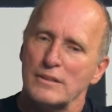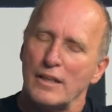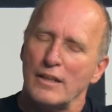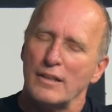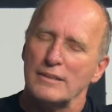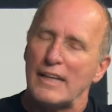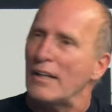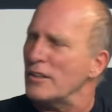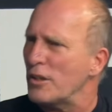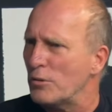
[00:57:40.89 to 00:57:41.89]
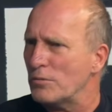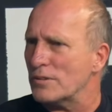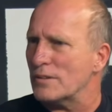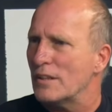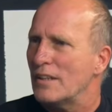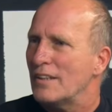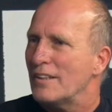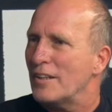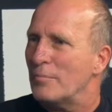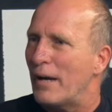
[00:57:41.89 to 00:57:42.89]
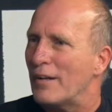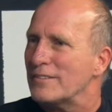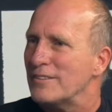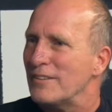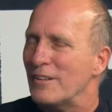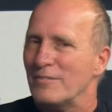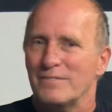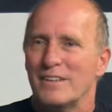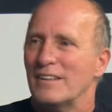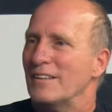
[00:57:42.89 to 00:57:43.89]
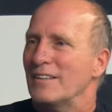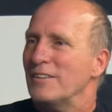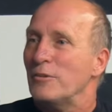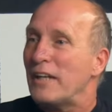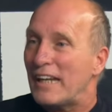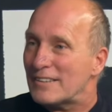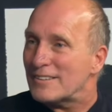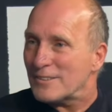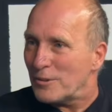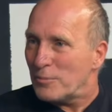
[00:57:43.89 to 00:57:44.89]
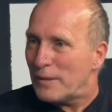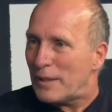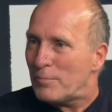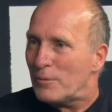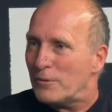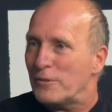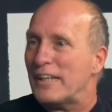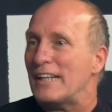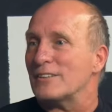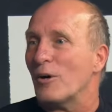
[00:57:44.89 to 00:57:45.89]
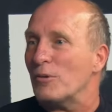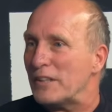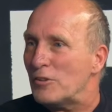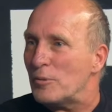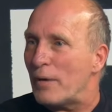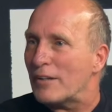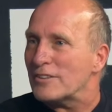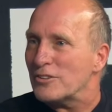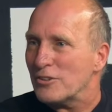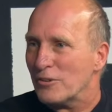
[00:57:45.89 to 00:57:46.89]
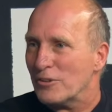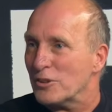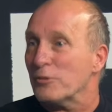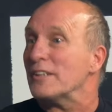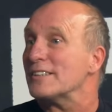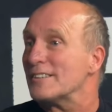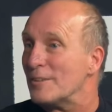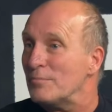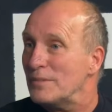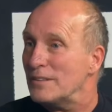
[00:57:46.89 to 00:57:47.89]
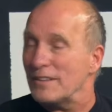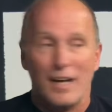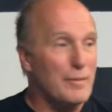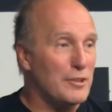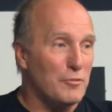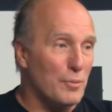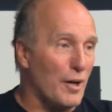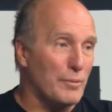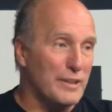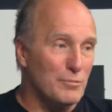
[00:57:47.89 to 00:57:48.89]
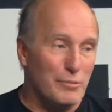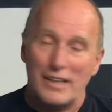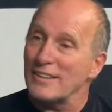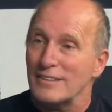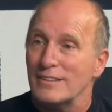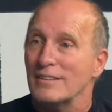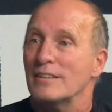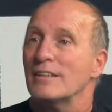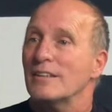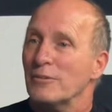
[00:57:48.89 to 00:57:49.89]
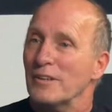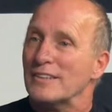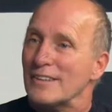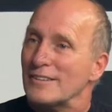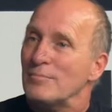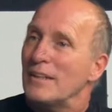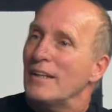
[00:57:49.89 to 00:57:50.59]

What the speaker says: Dallin Oaks about, you can't sue people, you can't talk ill about the church, criticism. I mean, you've probably read it. Criticism.